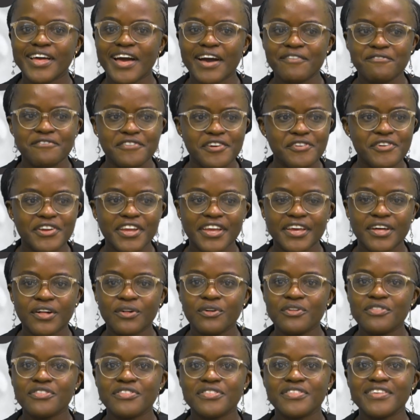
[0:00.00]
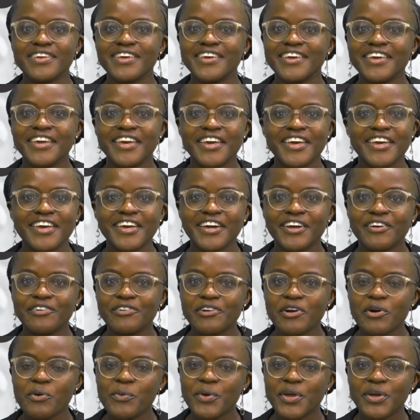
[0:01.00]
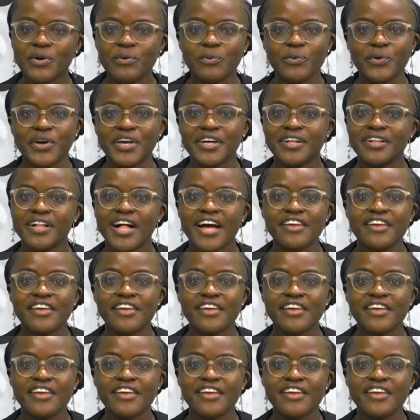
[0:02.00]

very healthy, growing well,